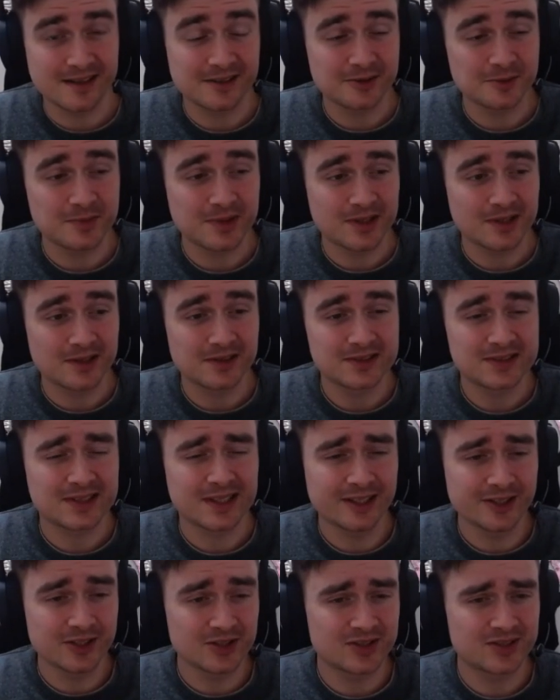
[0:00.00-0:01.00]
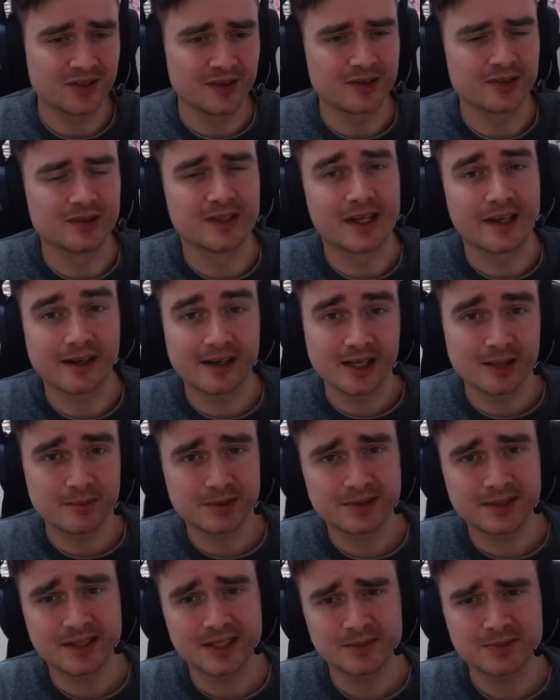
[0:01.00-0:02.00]
to be honest. I just saw it on Ladder a couple
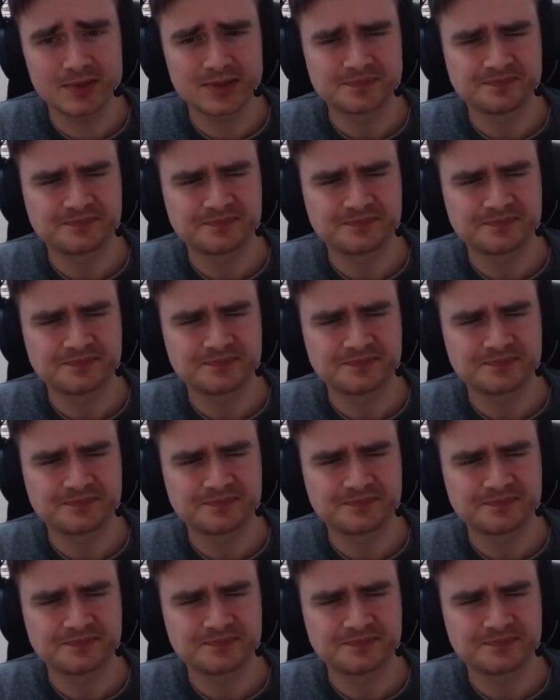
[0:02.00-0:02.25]
times.